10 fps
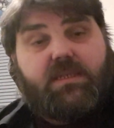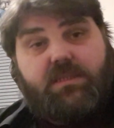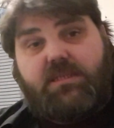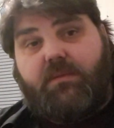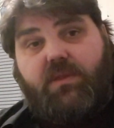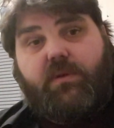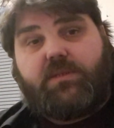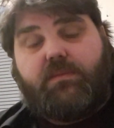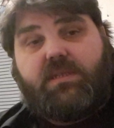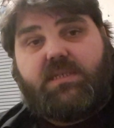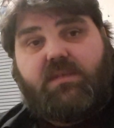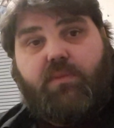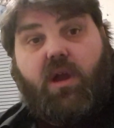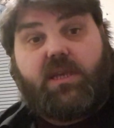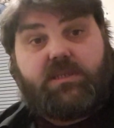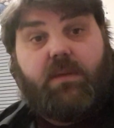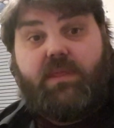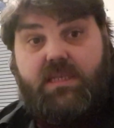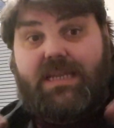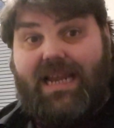These are some of the ones from the Disney parks. Some
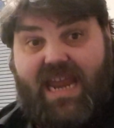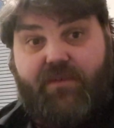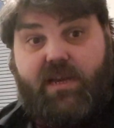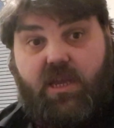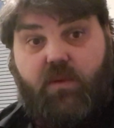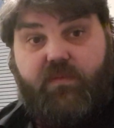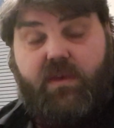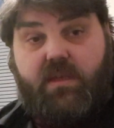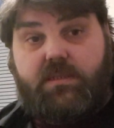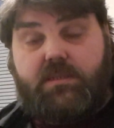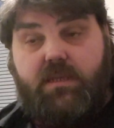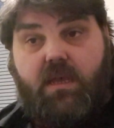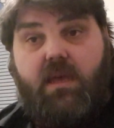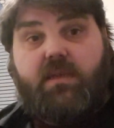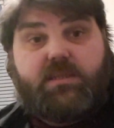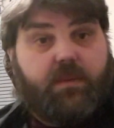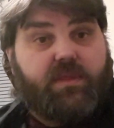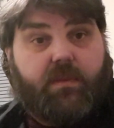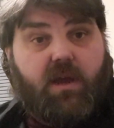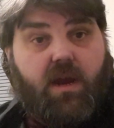of these are glaringly obvious, some
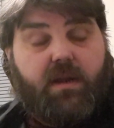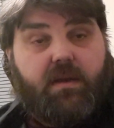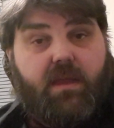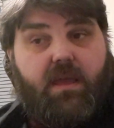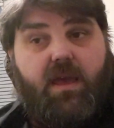of them aren't.